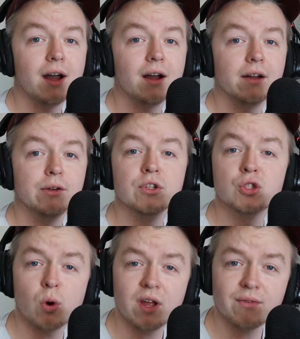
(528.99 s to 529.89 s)
Uh, it
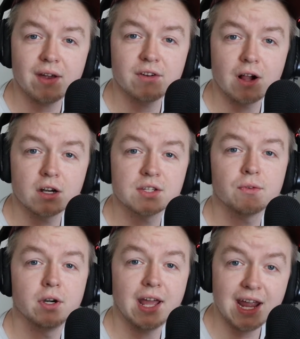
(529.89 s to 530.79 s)
was $25
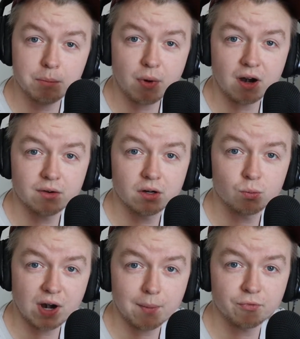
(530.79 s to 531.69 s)
for an eight bar
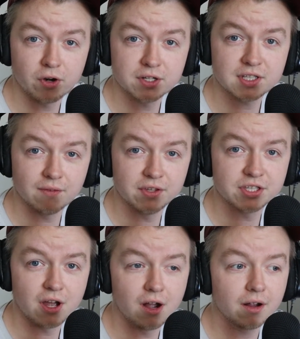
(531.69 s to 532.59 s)
rap verse of the
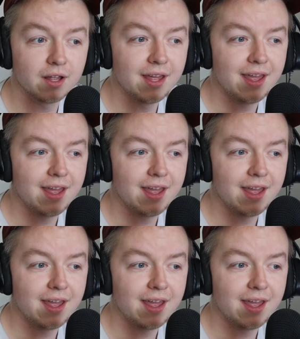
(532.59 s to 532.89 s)
song.